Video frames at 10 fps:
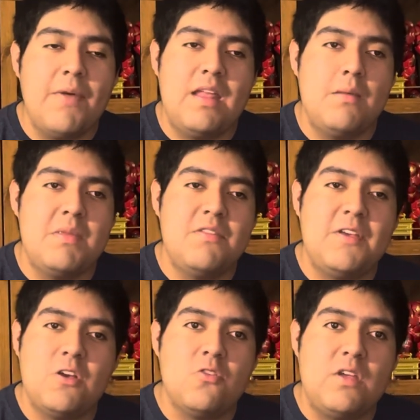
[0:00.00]
and the
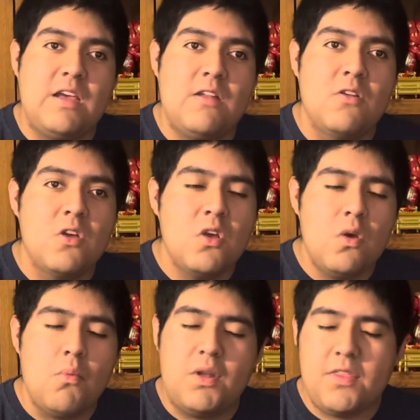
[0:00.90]
minifigures and
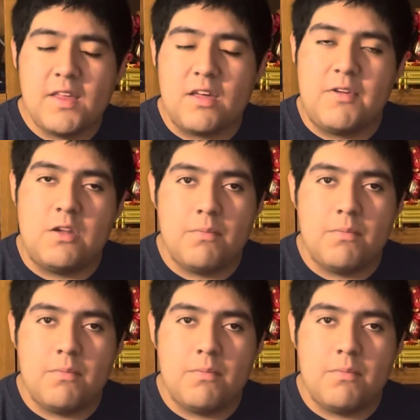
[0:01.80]
what I think of it.